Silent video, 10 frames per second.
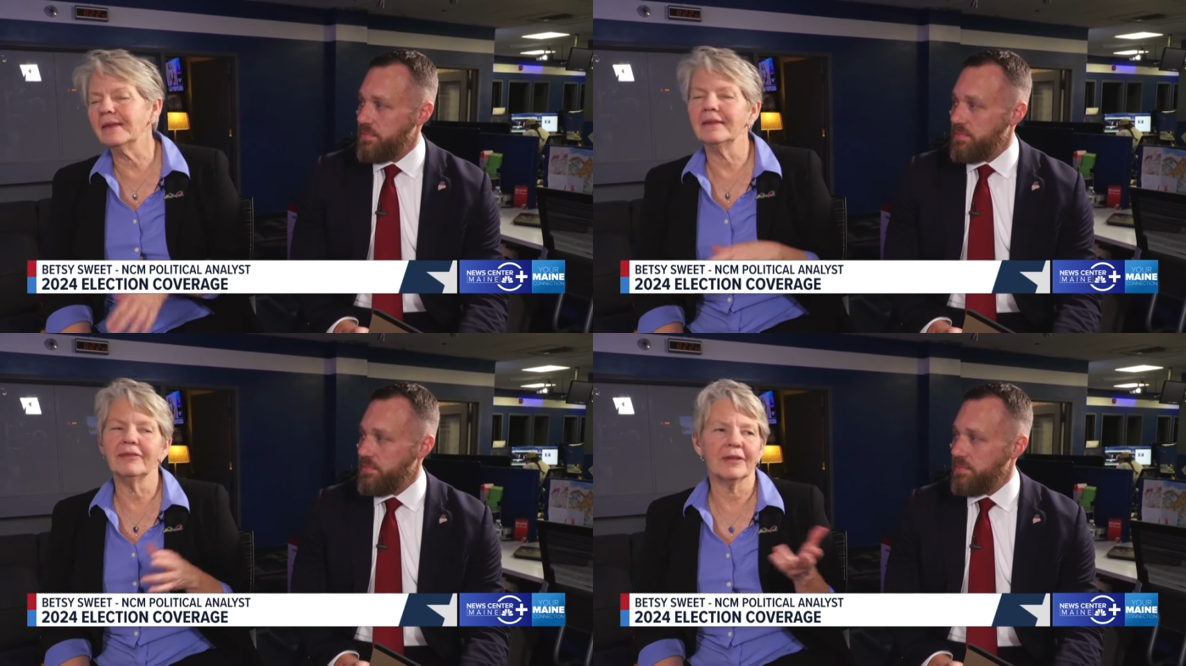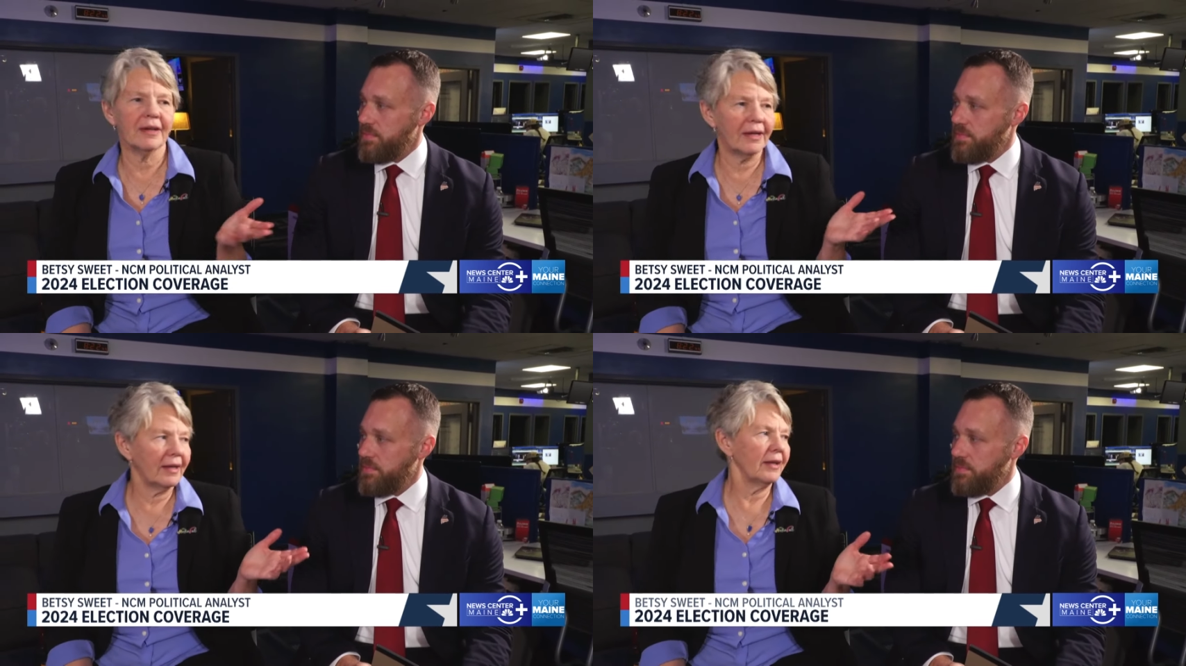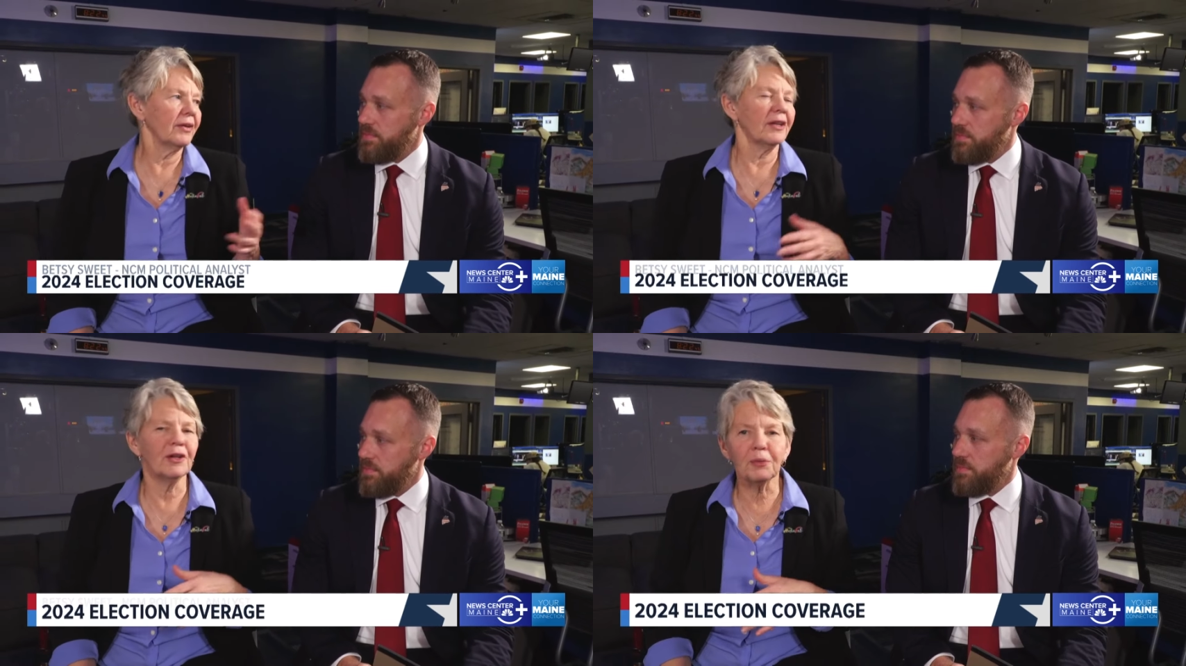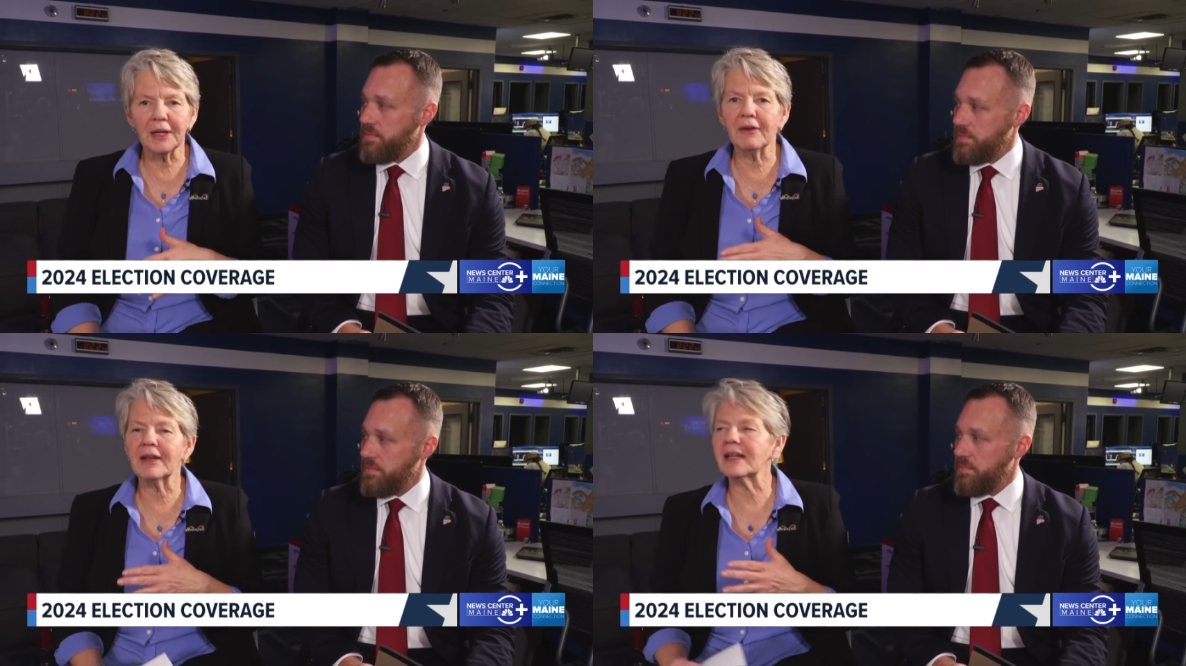Speaker 1: I forgot, or you know
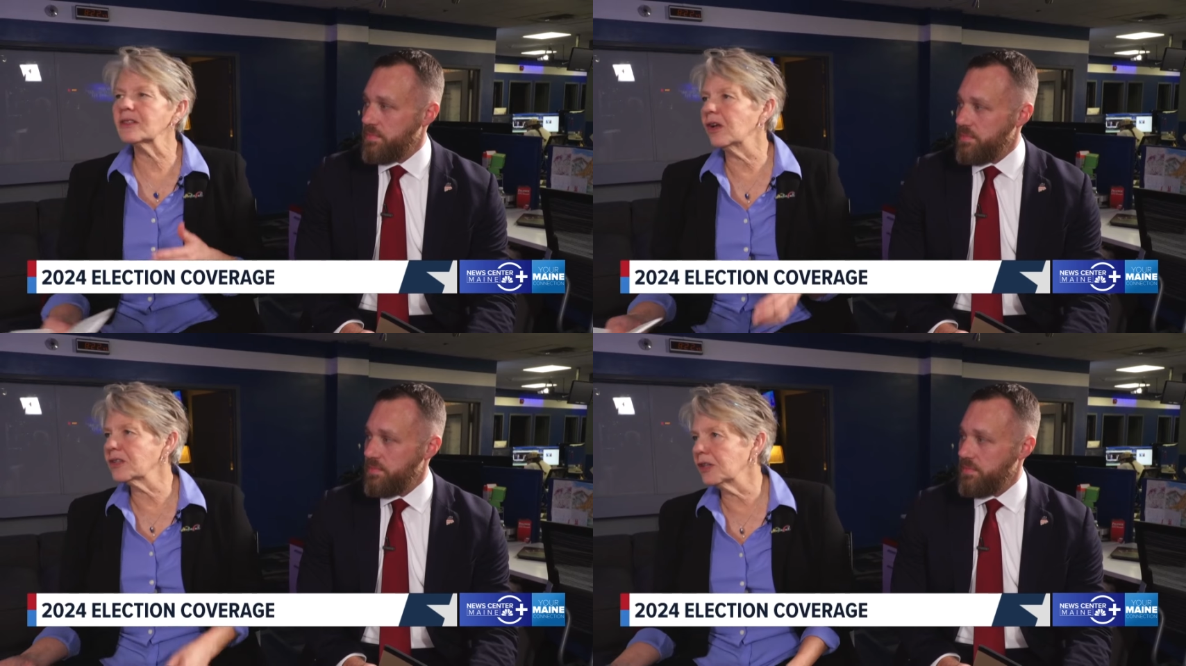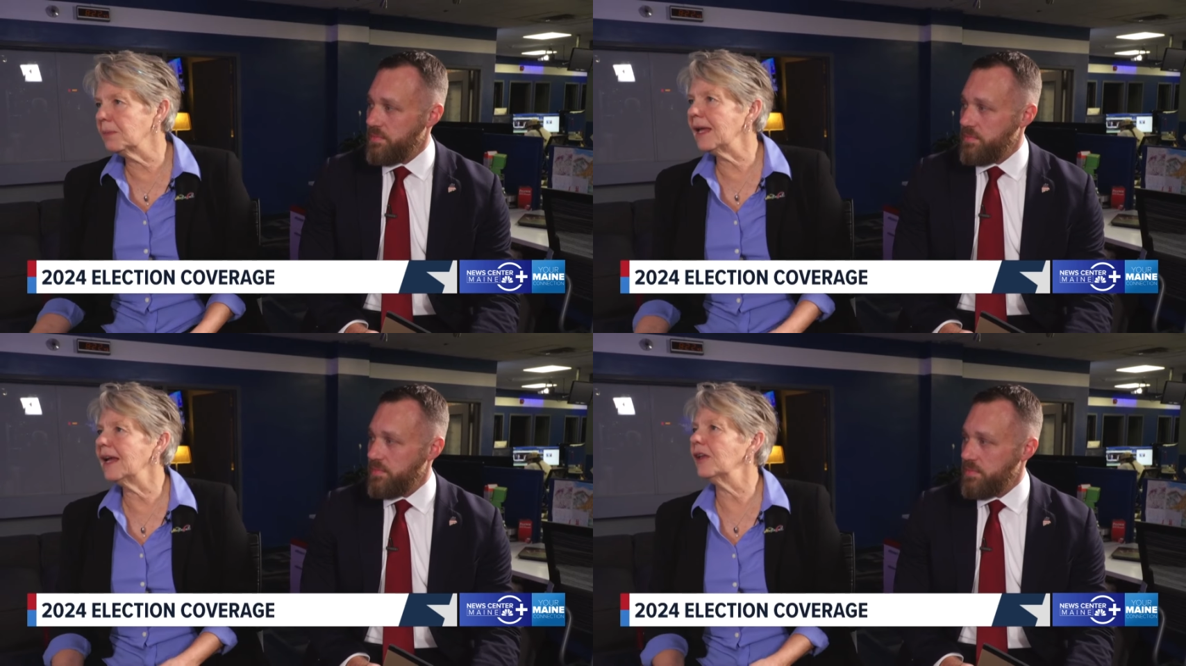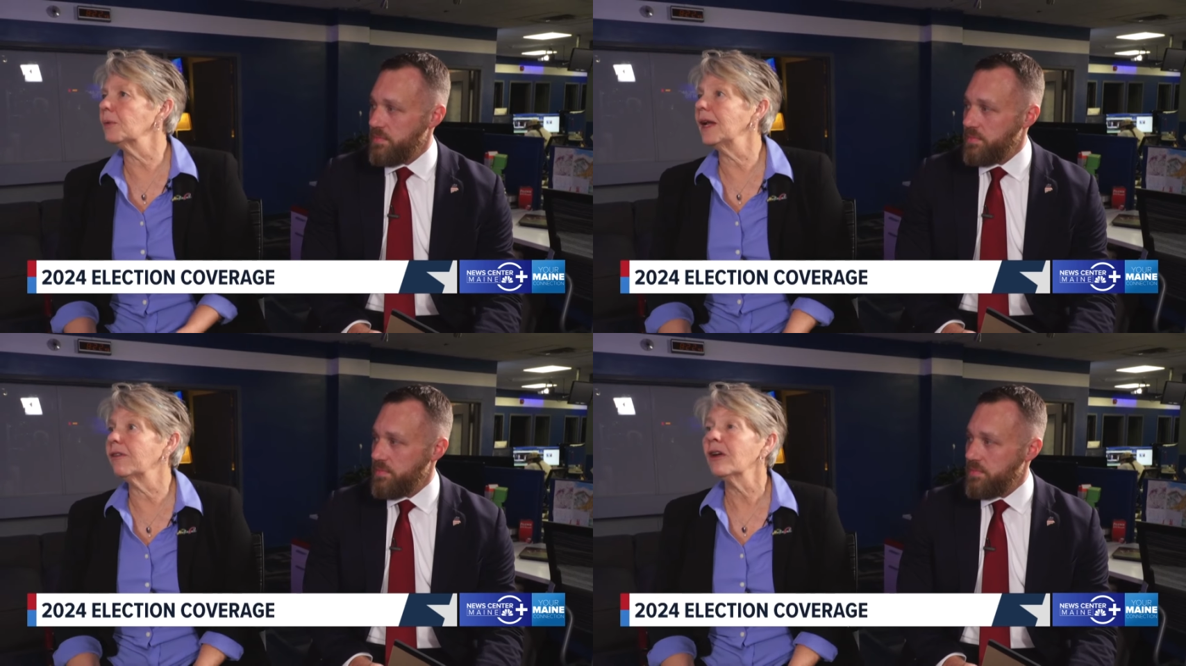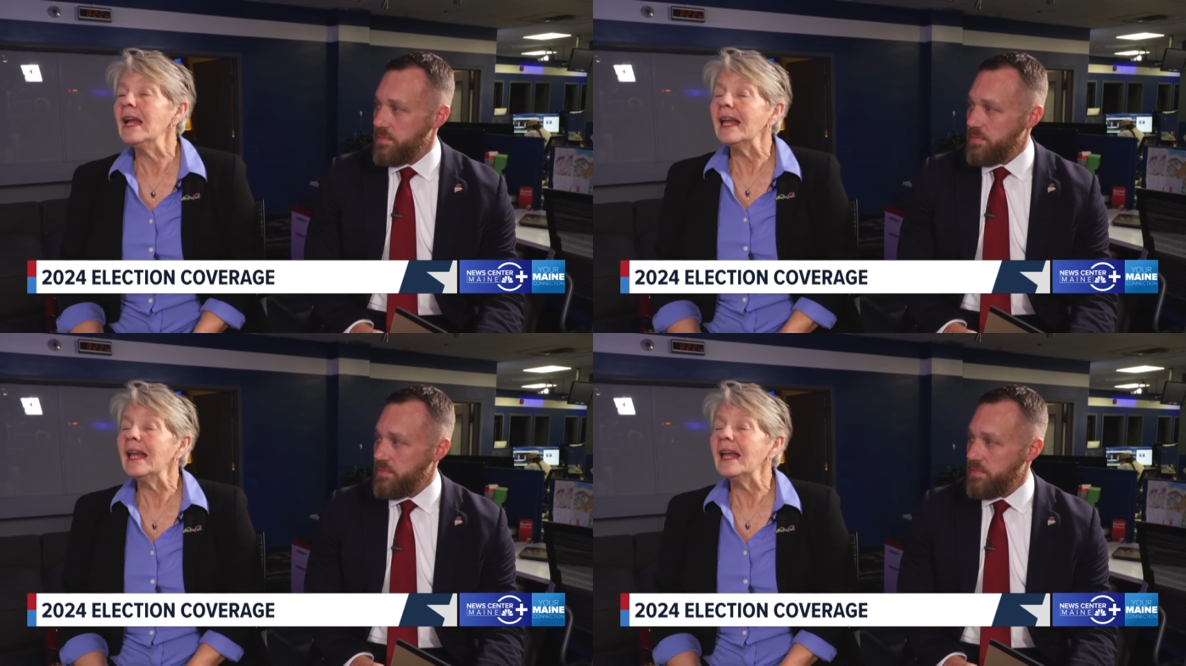whatever gets lost in the mail or whatever.